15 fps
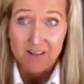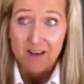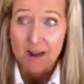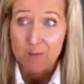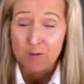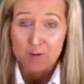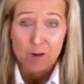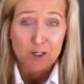I
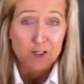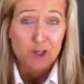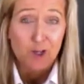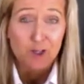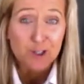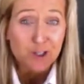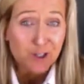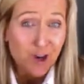was watching all
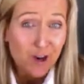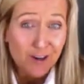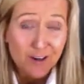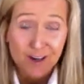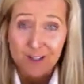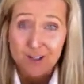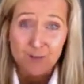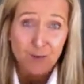these young
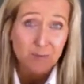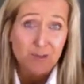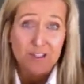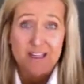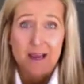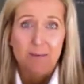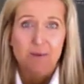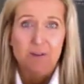guns,
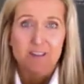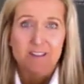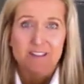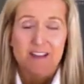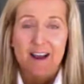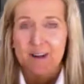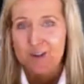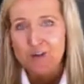whippersnappers
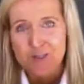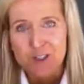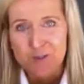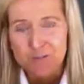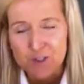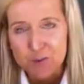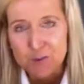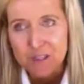on YouTube
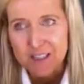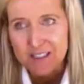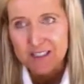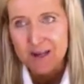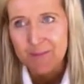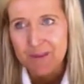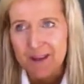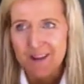do this, and
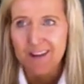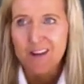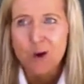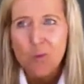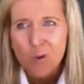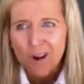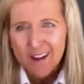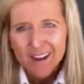I thought, you know
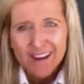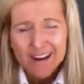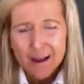what?